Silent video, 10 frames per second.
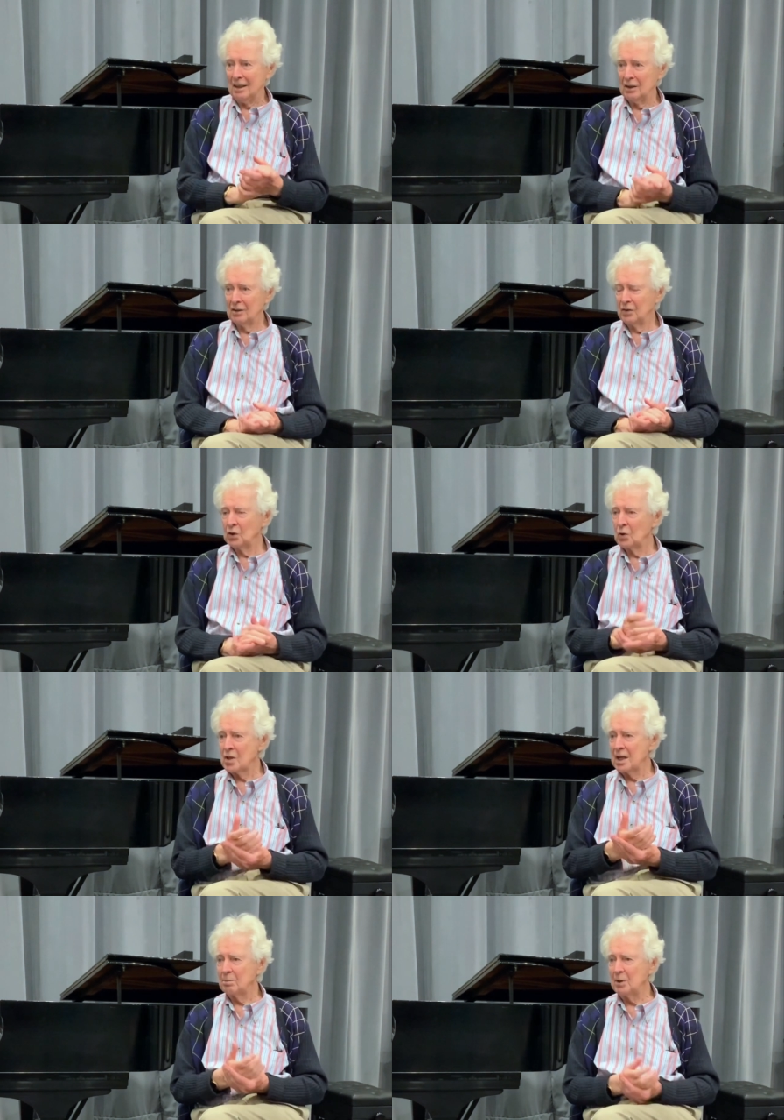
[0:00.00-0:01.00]
And if you know
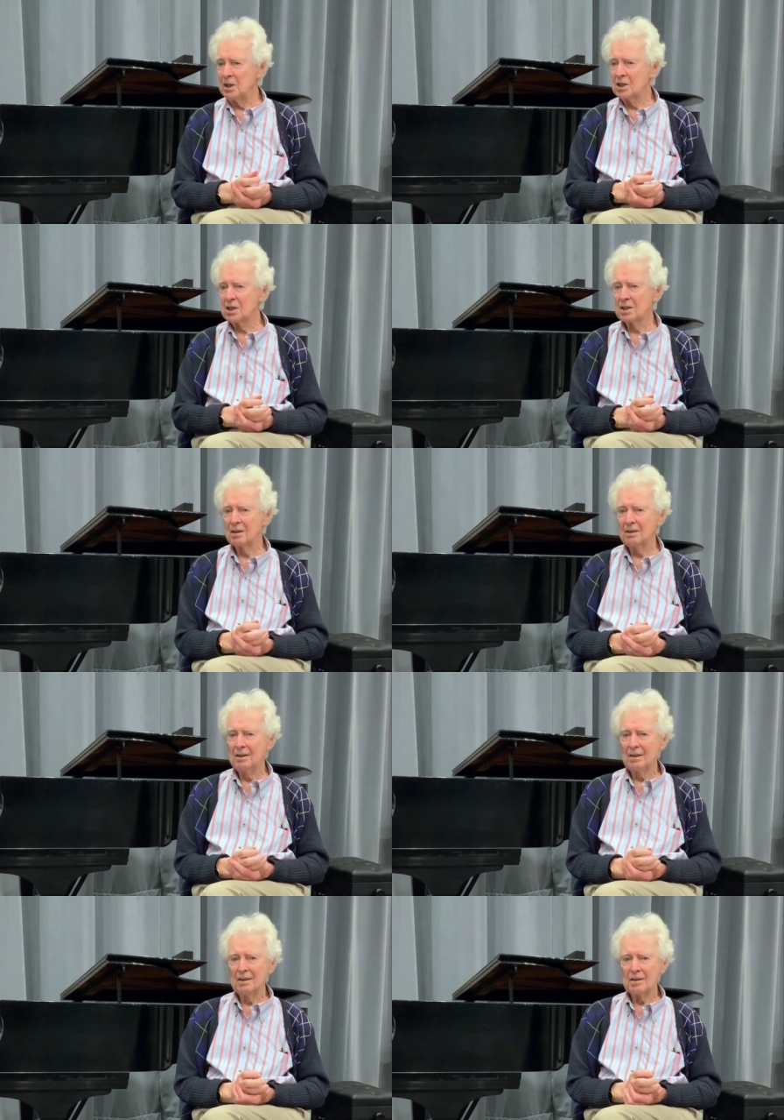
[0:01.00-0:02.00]
that piece,
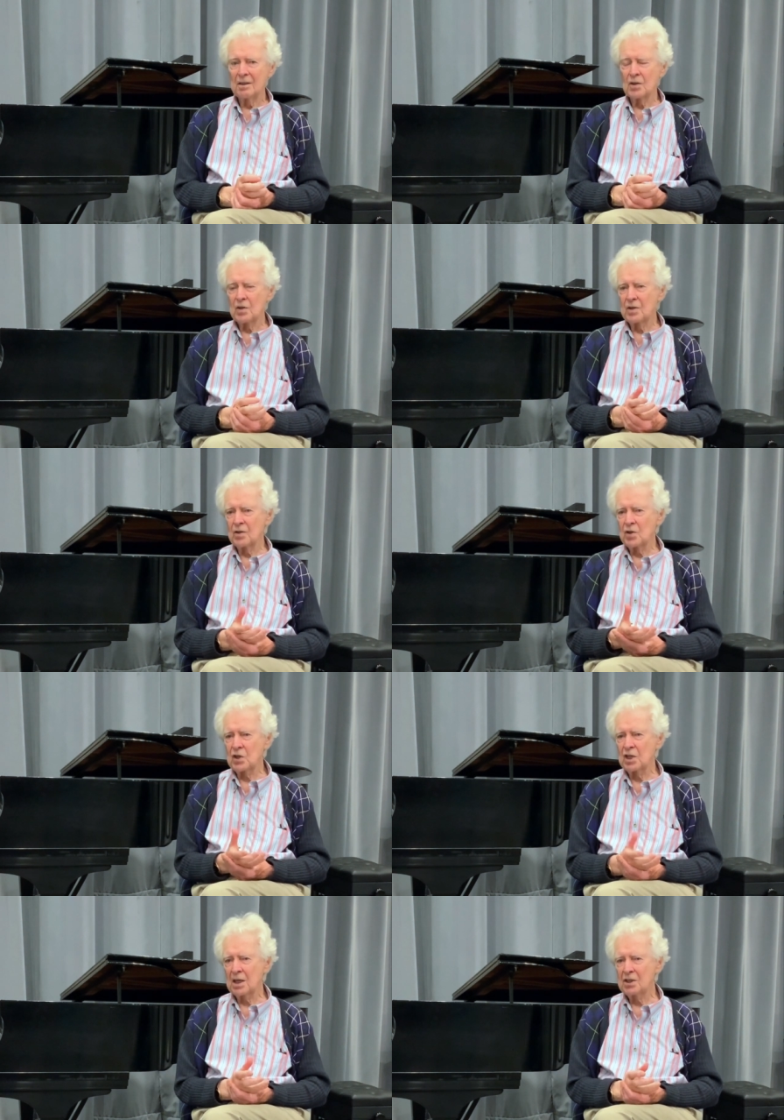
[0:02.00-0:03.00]
there's a
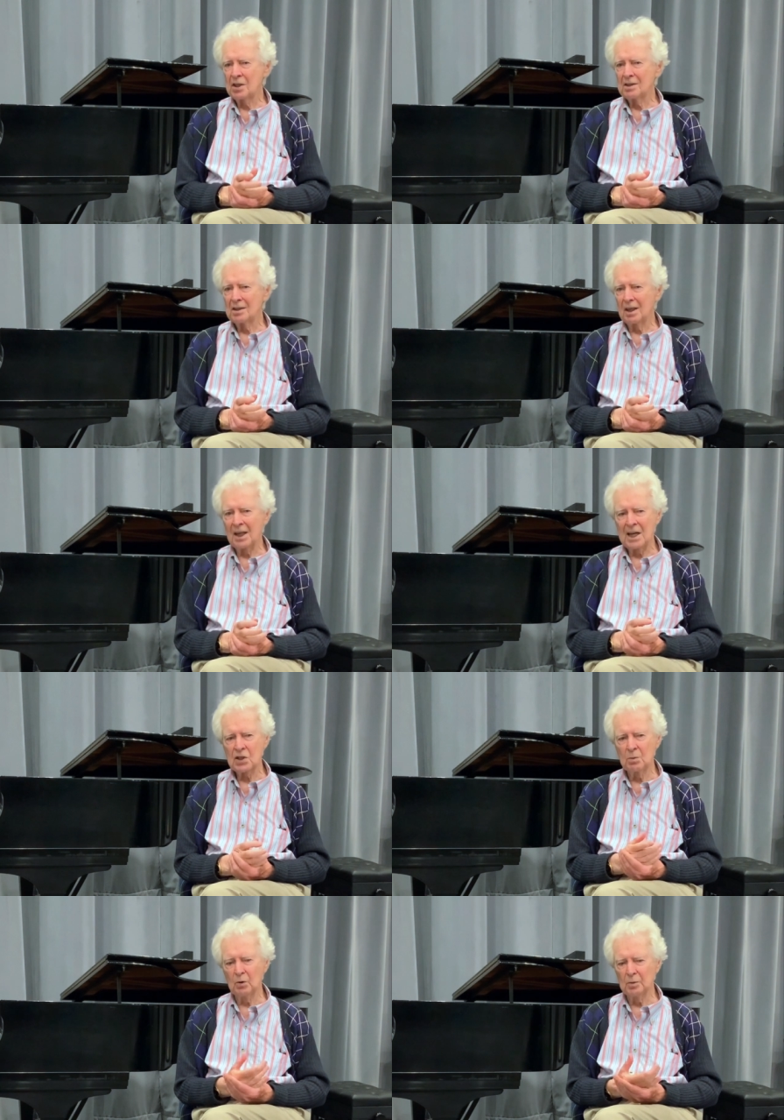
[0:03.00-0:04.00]
section in the
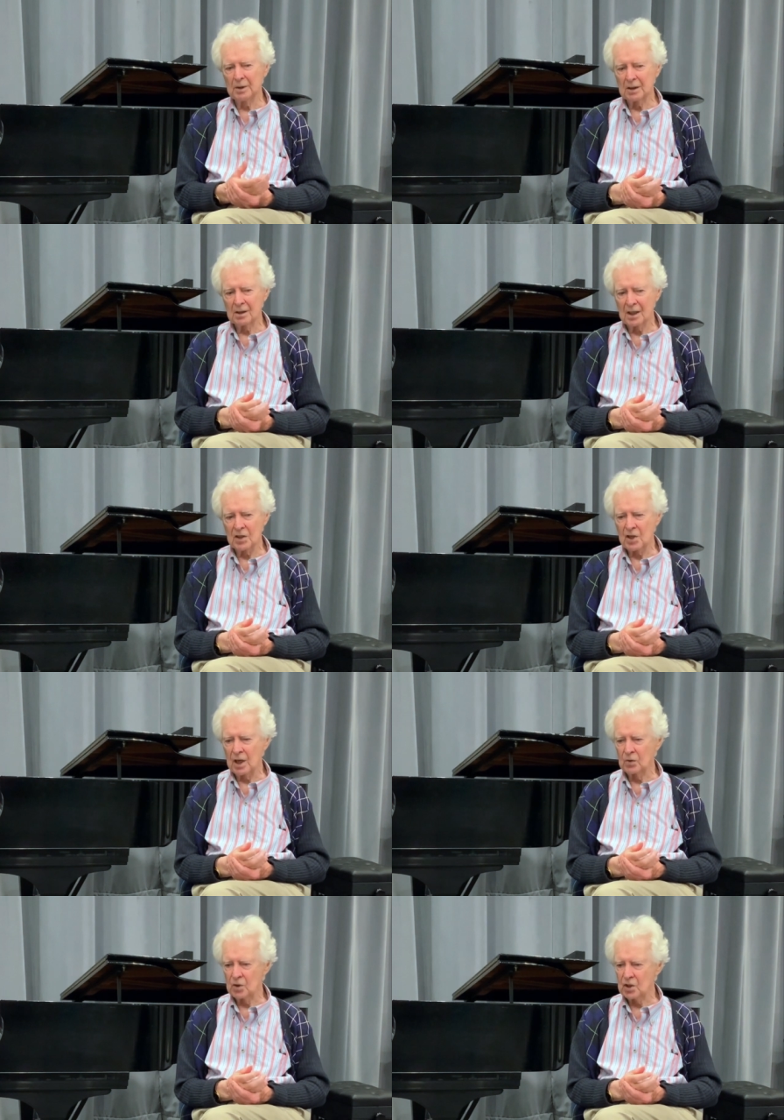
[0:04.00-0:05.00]
last movement that
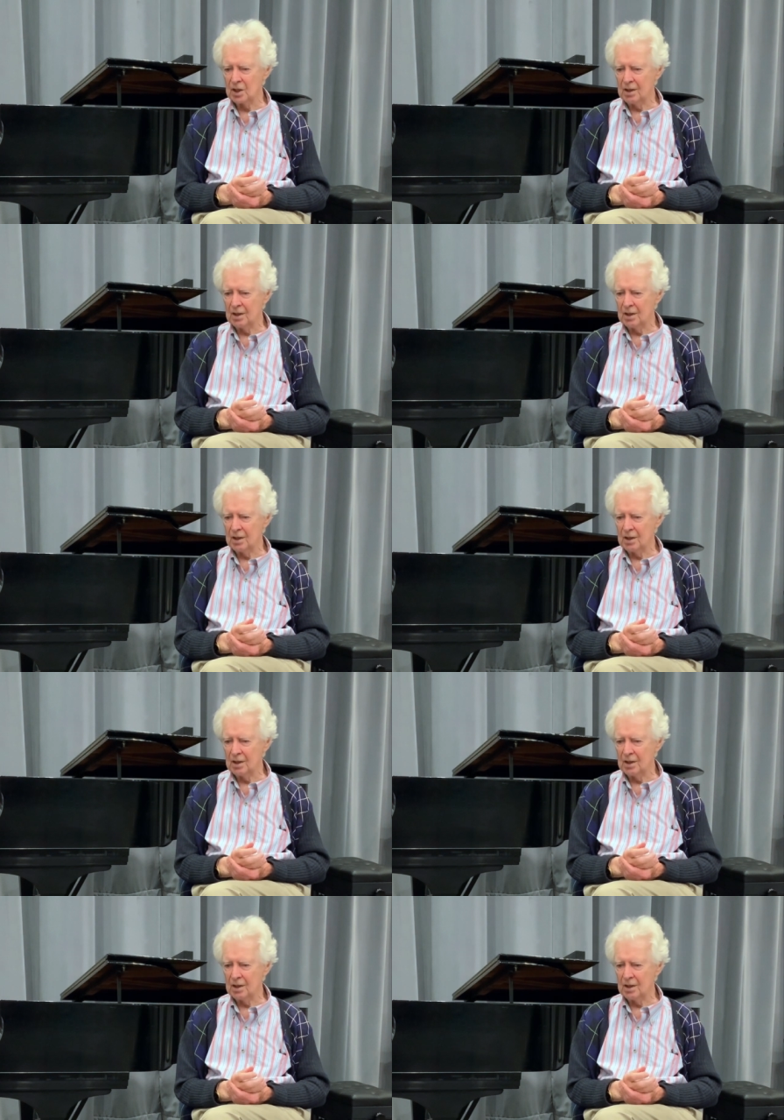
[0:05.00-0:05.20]
sounds